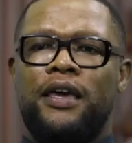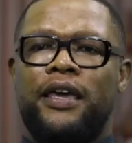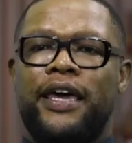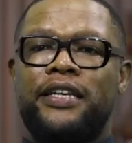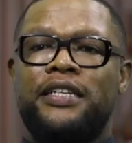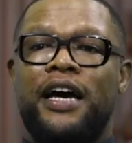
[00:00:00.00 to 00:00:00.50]

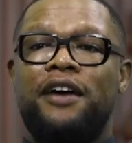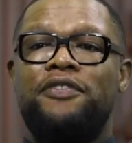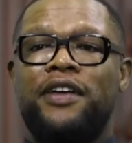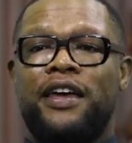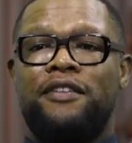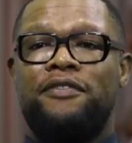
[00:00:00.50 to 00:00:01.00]
Catch
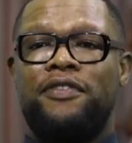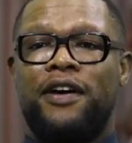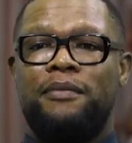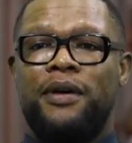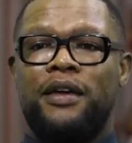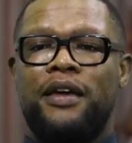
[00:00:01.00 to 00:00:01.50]
African
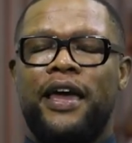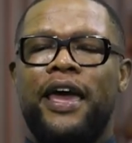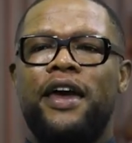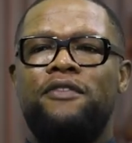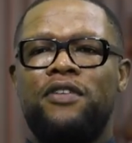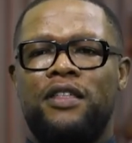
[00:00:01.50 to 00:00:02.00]
Farming
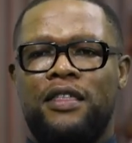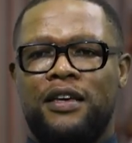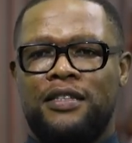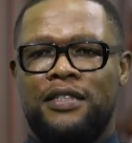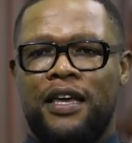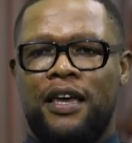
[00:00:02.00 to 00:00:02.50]
every
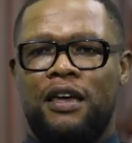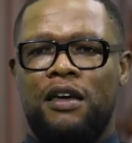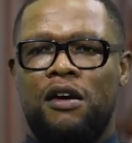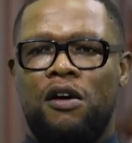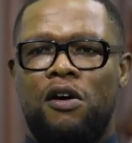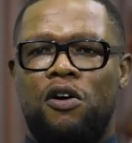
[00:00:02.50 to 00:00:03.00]
Thursday
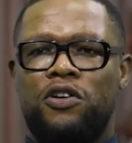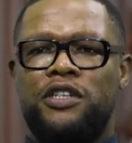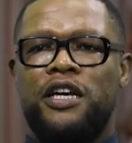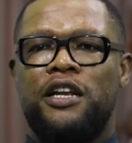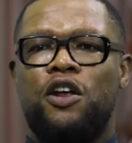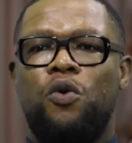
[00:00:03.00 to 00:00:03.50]
on
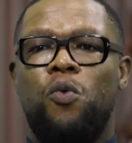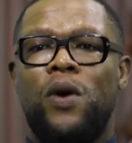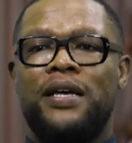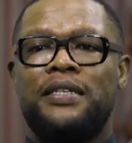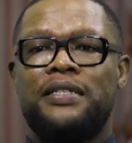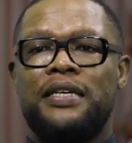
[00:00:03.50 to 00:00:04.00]
channel
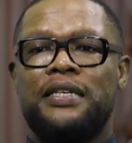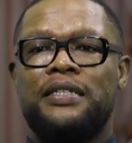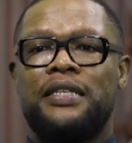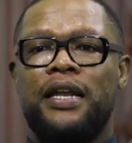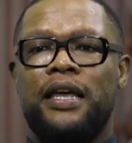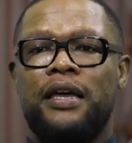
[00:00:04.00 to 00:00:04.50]

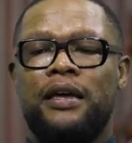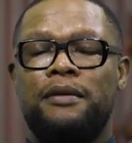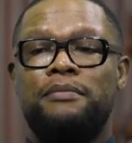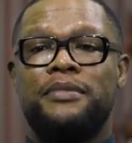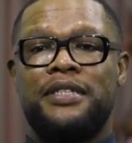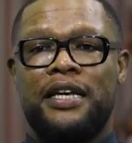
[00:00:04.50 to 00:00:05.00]
163
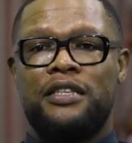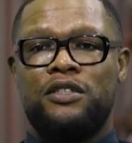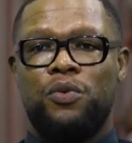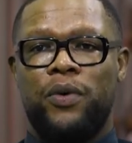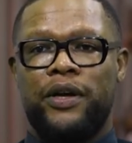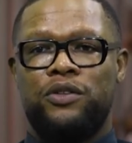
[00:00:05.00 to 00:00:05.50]

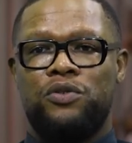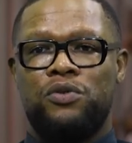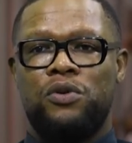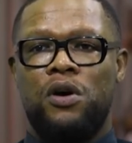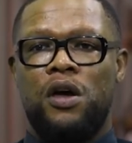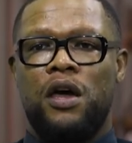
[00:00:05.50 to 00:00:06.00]
Mzansi
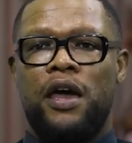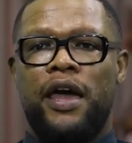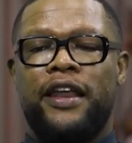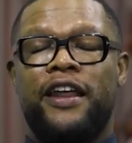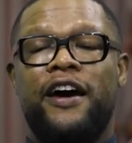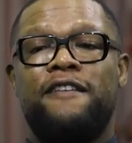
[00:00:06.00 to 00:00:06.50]
Wethu
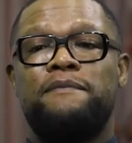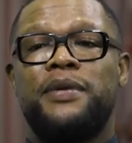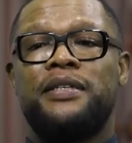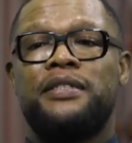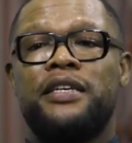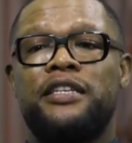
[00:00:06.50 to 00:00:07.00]
at half
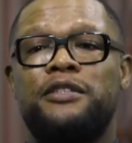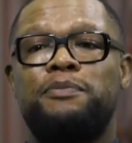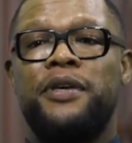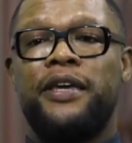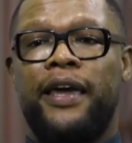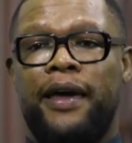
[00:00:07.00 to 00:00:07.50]
past 6
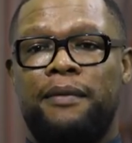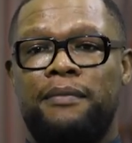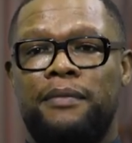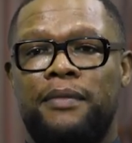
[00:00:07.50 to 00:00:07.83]
p.m.